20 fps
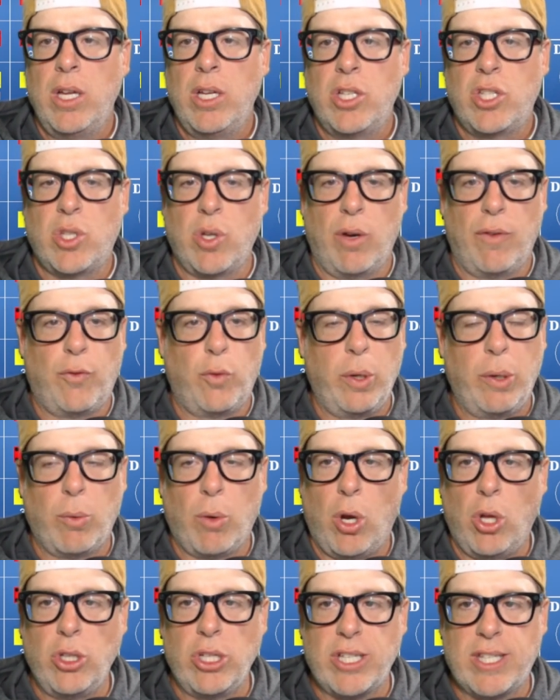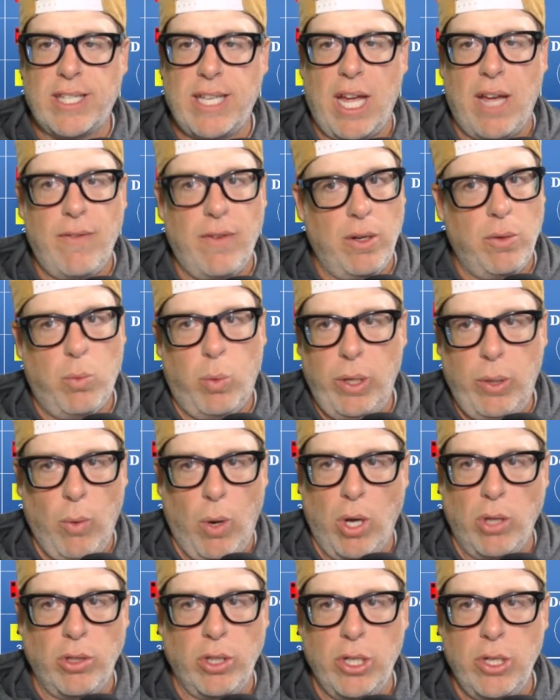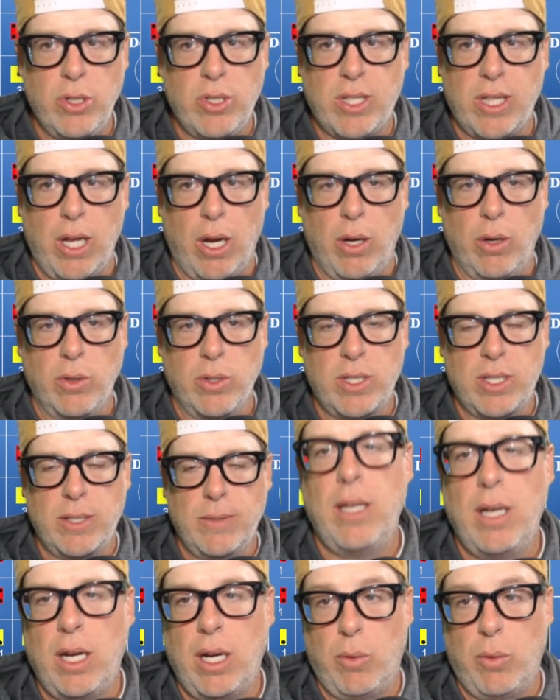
So if we roll a 7, we won't lose those.